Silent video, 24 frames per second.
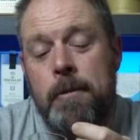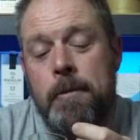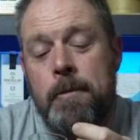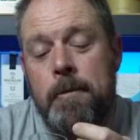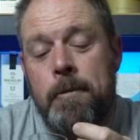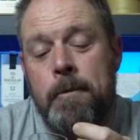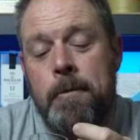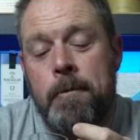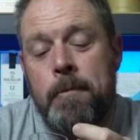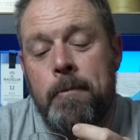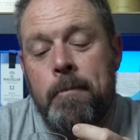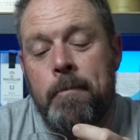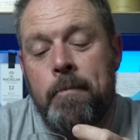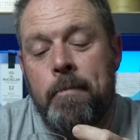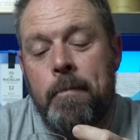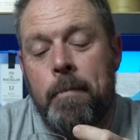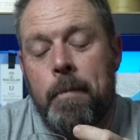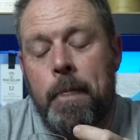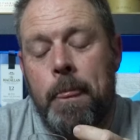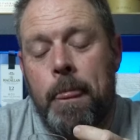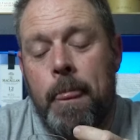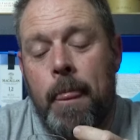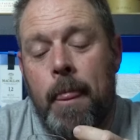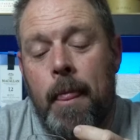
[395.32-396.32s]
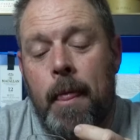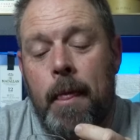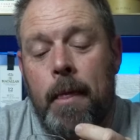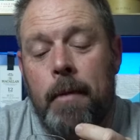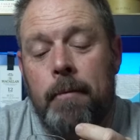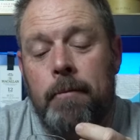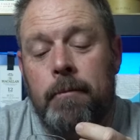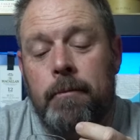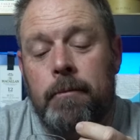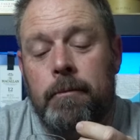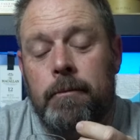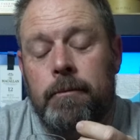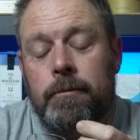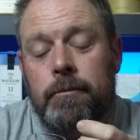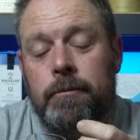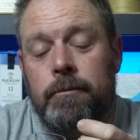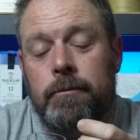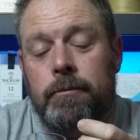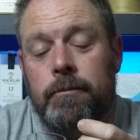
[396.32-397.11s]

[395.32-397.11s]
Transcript: (no one is talking)